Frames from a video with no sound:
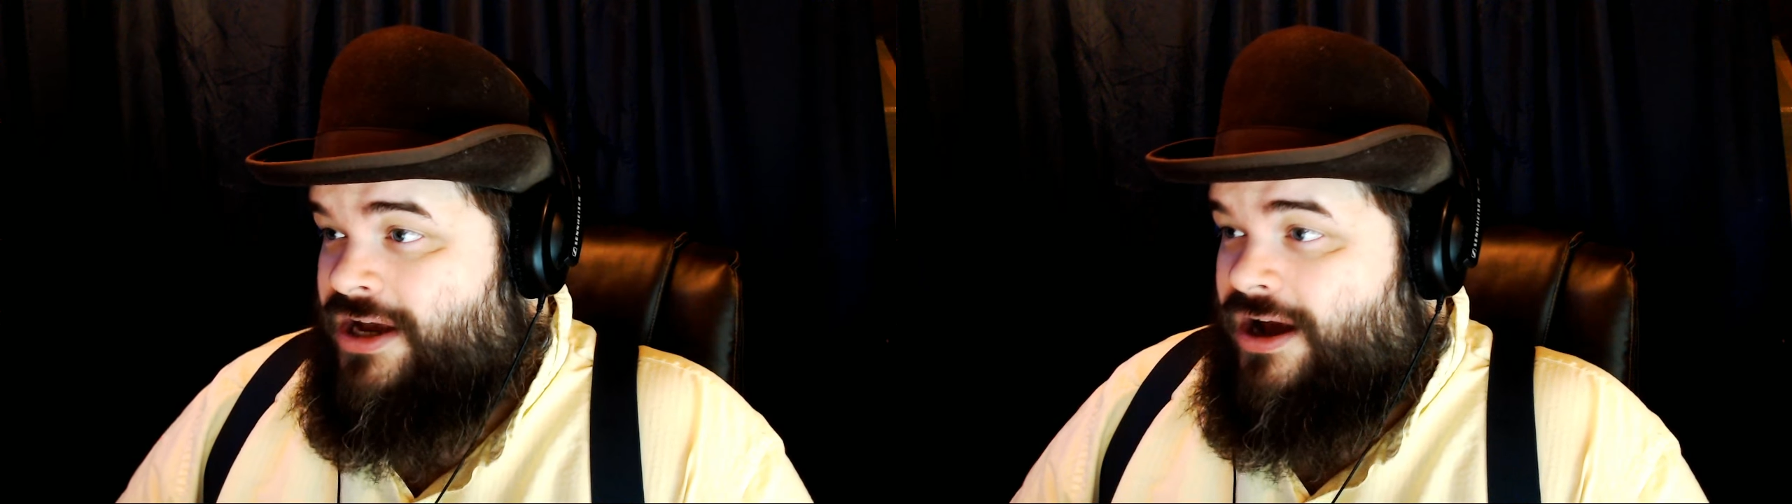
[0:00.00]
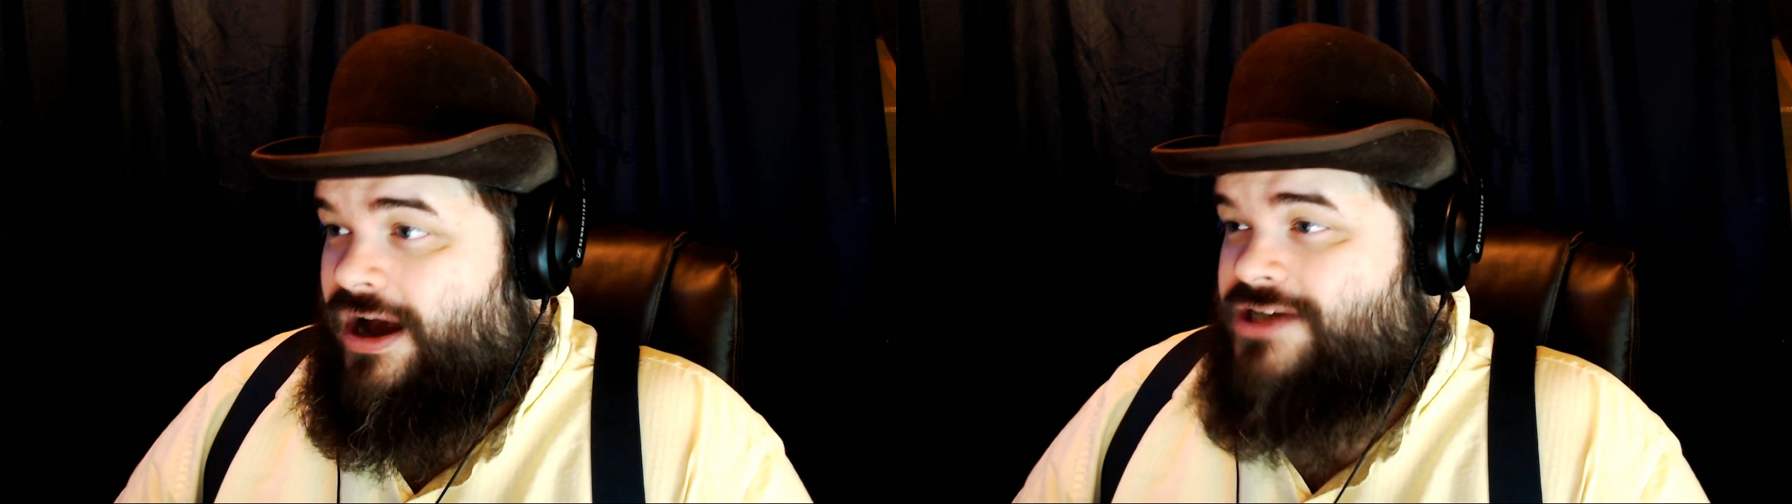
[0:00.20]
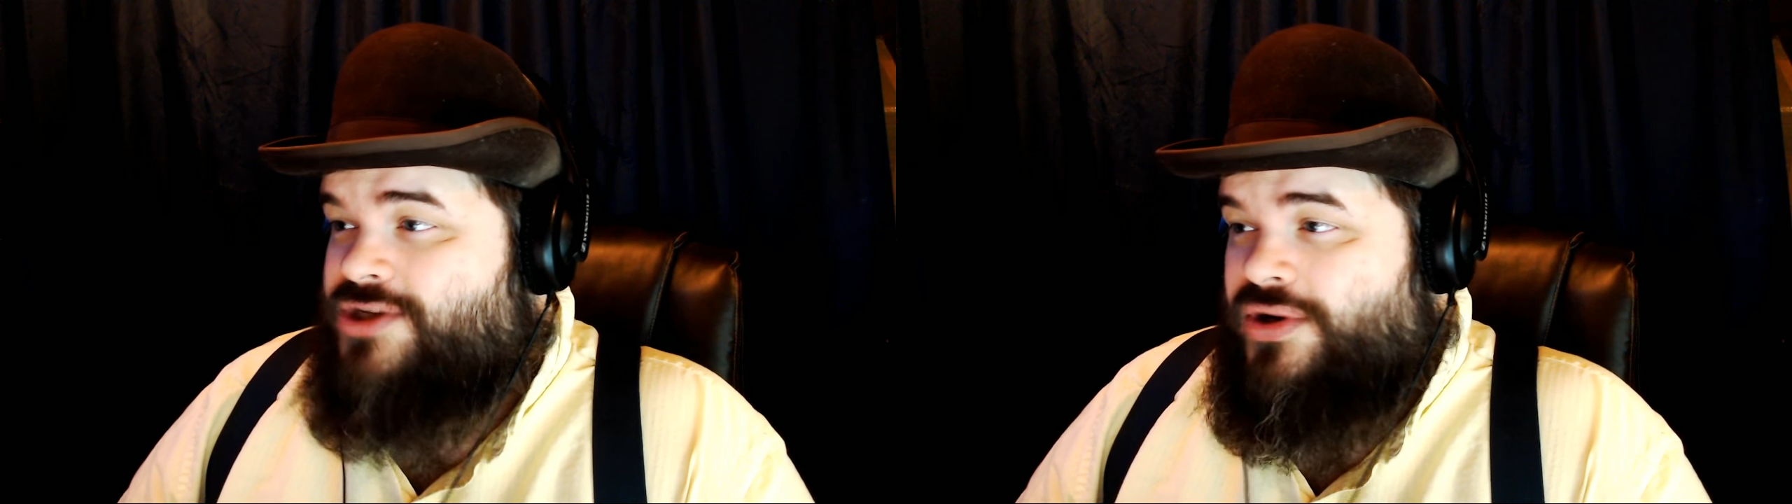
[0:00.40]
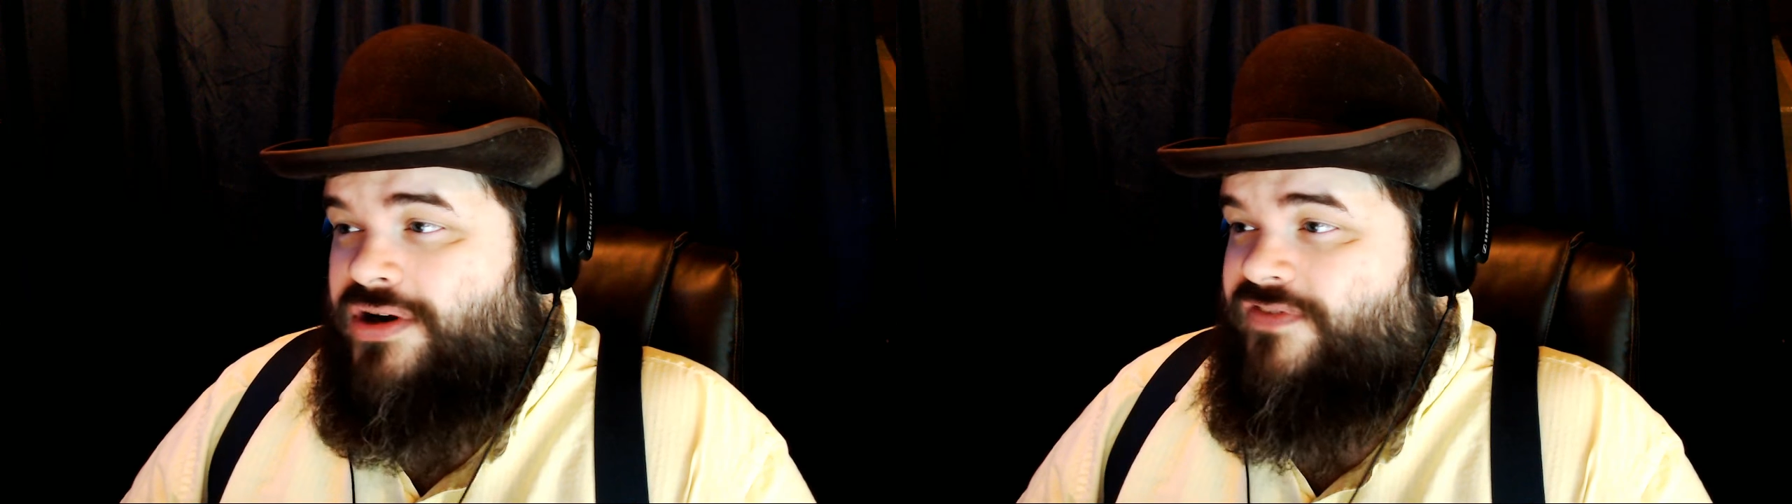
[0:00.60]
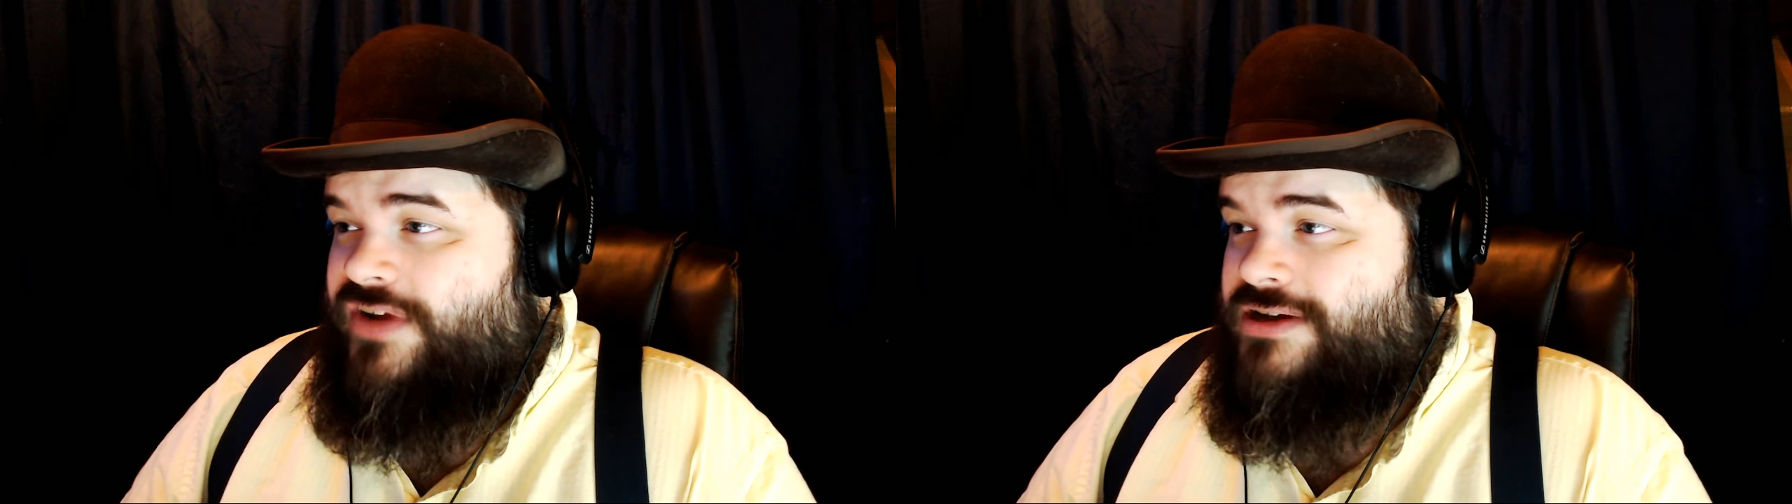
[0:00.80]
Oxhorn,
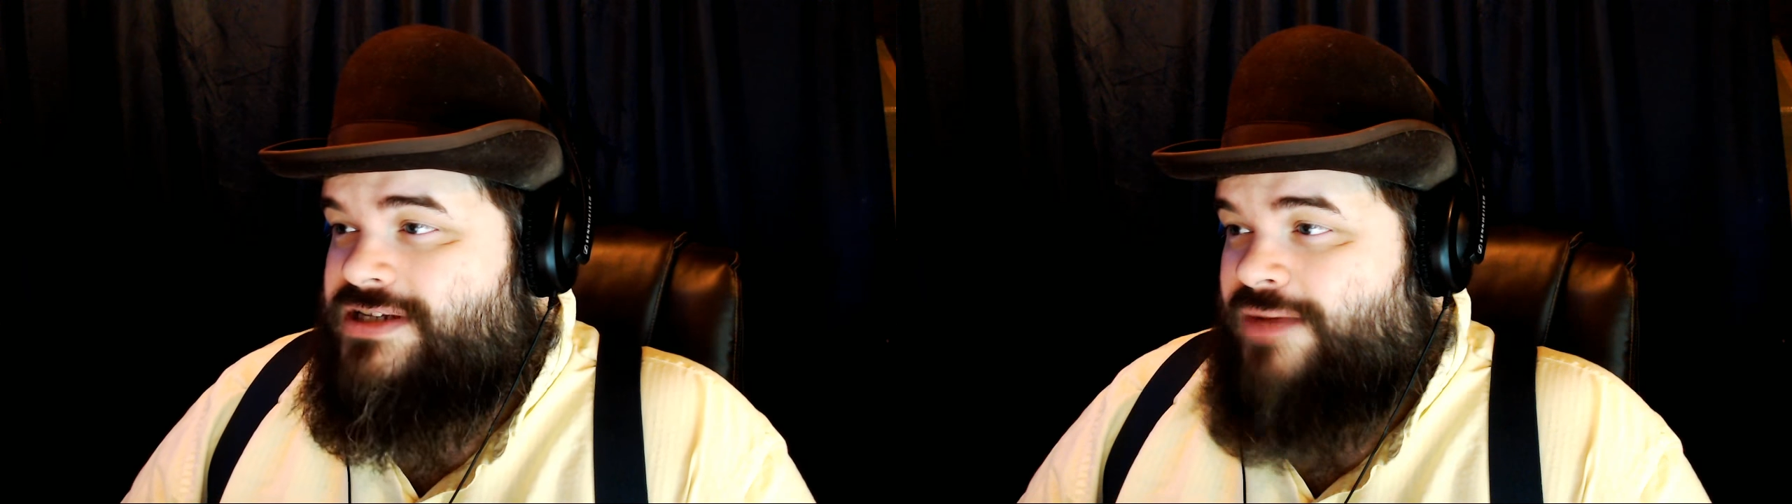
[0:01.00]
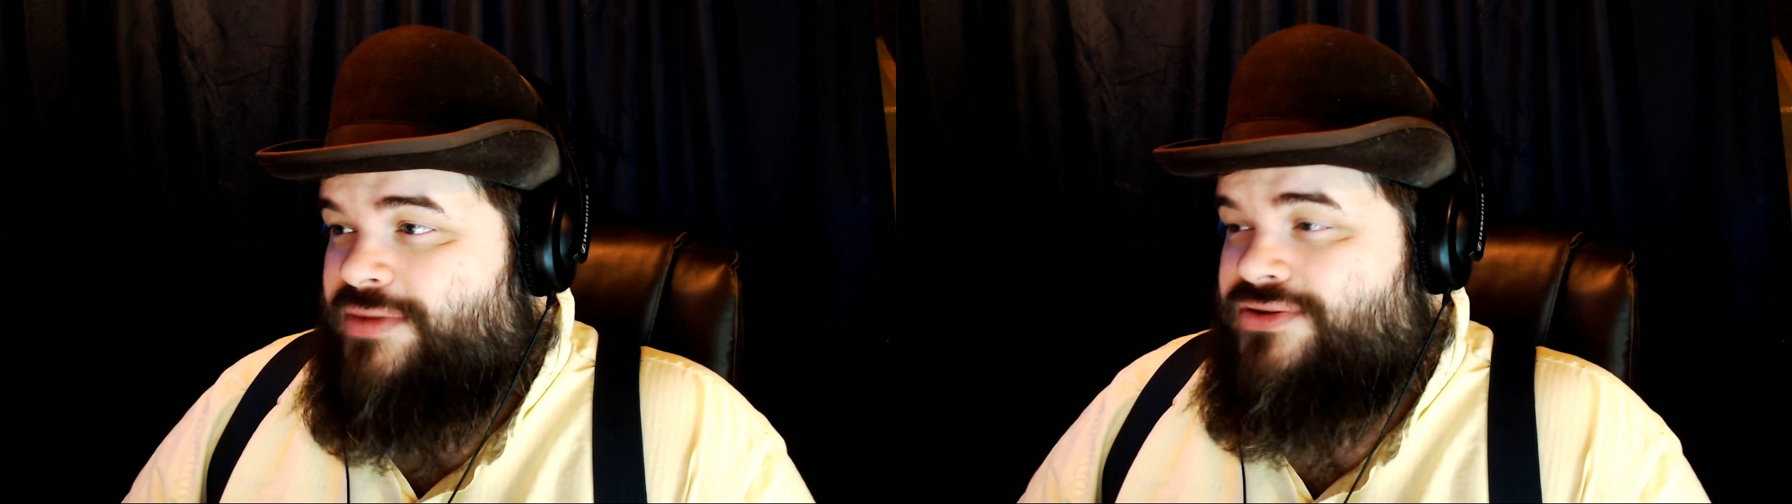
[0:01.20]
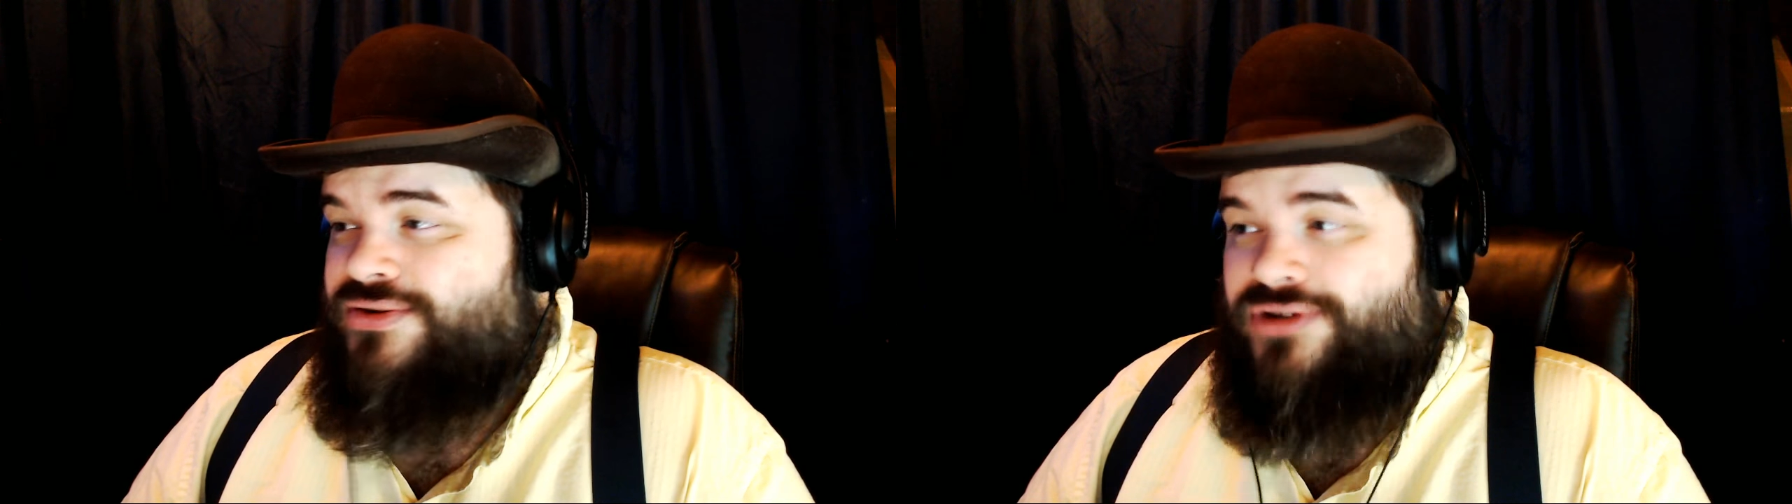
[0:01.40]
your videos help me through